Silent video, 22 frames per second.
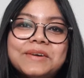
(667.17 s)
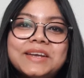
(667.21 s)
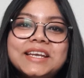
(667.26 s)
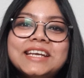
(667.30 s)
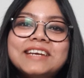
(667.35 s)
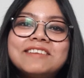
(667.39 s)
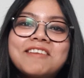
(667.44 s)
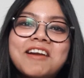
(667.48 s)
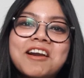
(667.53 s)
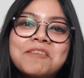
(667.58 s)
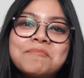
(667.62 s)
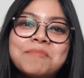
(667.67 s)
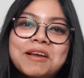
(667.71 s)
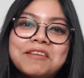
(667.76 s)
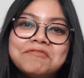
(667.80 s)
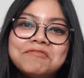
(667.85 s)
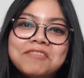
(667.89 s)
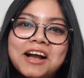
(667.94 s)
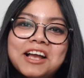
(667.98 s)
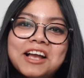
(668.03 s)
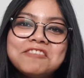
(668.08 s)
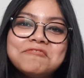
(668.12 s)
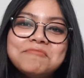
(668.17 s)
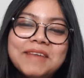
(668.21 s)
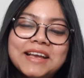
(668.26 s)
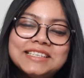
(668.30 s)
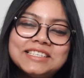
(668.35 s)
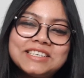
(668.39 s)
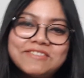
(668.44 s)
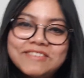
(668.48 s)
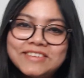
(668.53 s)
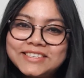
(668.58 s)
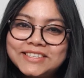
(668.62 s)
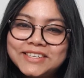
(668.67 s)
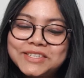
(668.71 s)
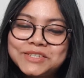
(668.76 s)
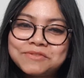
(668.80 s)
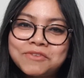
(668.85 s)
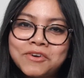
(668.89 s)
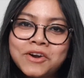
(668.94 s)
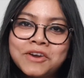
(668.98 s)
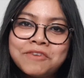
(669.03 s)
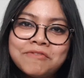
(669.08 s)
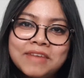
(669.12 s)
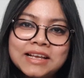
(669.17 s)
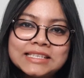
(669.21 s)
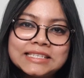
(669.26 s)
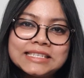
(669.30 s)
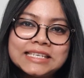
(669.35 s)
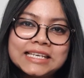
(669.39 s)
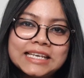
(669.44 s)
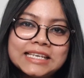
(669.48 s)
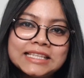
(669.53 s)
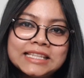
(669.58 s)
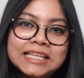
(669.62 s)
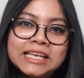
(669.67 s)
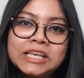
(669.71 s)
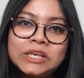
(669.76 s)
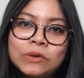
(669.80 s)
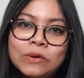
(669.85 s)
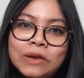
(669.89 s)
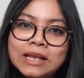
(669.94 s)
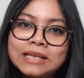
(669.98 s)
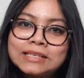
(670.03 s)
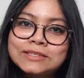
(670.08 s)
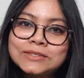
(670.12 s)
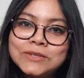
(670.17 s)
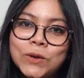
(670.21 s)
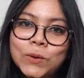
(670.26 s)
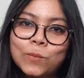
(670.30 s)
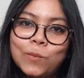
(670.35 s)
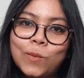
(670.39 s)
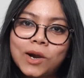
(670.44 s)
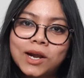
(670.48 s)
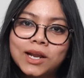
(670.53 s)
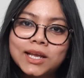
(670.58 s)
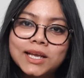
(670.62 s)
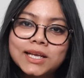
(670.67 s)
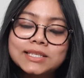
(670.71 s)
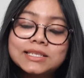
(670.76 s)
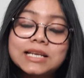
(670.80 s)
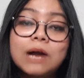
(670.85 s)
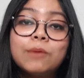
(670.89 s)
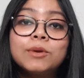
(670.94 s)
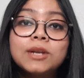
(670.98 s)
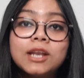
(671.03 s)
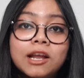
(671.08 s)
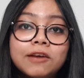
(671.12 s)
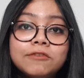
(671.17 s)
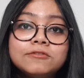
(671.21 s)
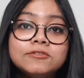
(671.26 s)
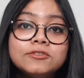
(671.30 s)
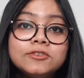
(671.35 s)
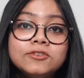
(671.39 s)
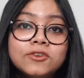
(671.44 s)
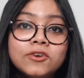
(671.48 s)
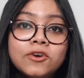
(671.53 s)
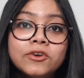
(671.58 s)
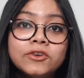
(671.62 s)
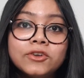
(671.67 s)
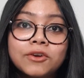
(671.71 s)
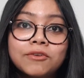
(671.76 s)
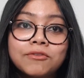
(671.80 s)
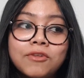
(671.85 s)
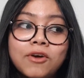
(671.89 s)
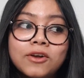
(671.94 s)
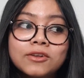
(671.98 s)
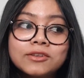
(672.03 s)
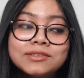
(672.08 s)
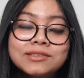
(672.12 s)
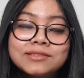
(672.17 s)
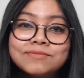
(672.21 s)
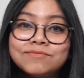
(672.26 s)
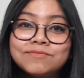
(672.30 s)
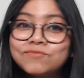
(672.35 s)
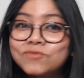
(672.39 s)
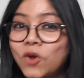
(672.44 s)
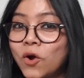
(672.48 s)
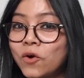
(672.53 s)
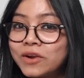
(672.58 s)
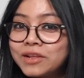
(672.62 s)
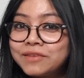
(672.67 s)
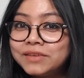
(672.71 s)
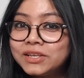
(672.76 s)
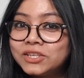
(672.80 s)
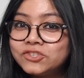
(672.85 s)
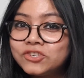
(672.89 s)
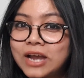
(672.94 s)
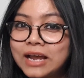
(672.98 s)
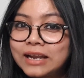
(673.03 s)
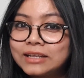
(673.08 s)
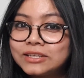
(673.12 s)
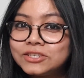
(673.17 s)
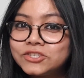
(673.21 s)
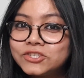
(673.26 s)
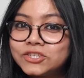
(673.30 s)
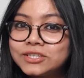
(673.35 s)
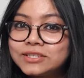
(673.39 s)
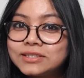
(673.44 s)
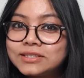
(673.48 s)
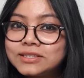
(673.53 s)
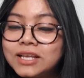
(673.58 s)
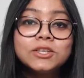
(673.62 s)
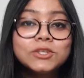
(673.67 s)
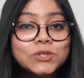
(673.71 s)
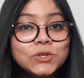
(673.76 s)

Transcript: here are my 5 major reasons for investing in the UK stock market. I would love to know your thoughts or even challenges.